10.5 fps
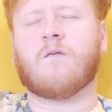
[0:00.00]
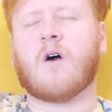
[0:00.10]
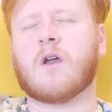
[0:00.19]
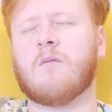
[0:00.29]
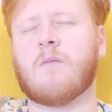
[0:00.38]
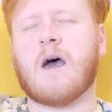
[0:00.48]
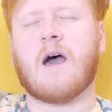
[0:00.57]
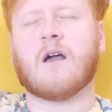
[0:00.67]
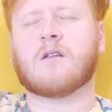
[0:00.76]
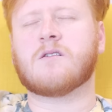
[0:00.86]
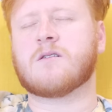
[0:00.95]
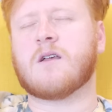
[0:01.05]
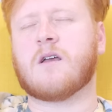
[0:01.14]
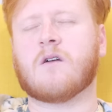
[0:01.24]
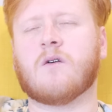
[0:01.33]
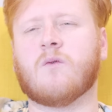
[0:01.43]
Fucking back just
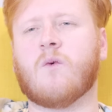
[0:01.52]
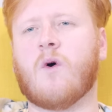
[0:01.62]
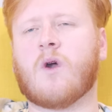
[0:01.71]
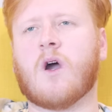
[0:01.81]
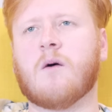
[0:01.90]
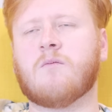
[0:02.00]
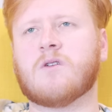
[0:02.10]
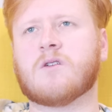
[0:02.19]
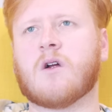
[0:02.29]
like woke up, just